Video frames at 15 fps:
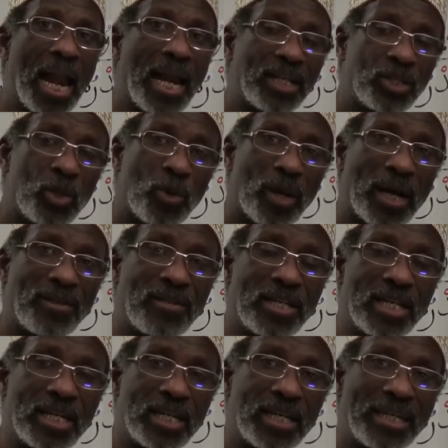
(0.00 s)
Let's look at
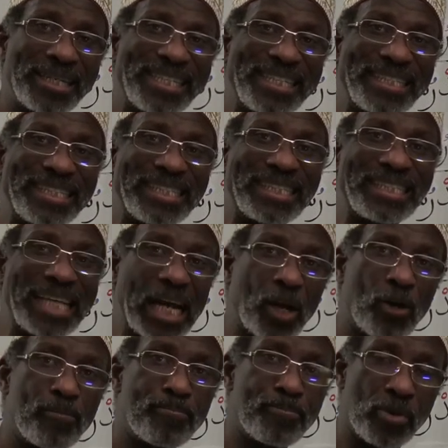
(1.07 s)
the
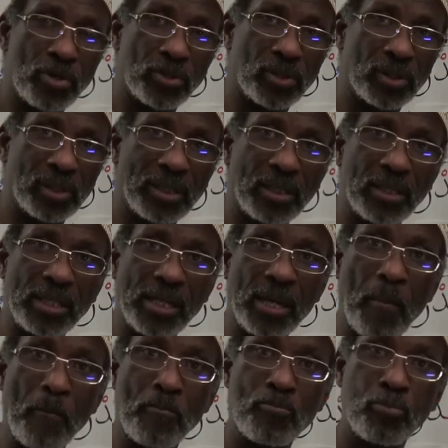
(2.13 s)
second person in
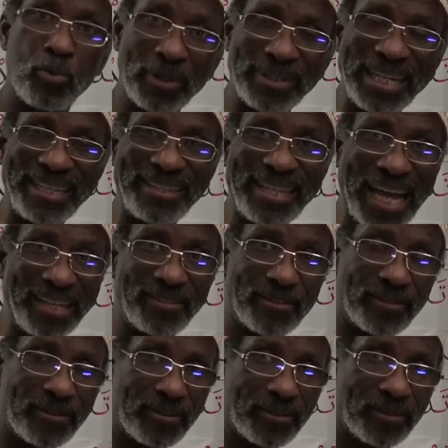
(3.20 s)
the present
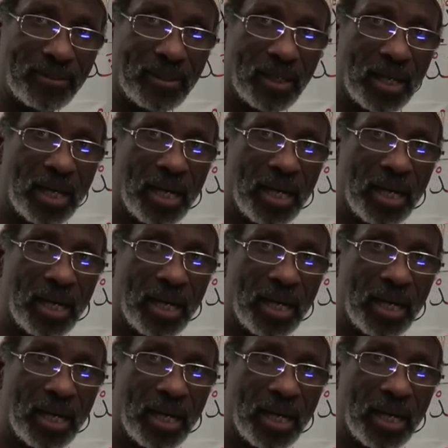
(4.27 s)
tense.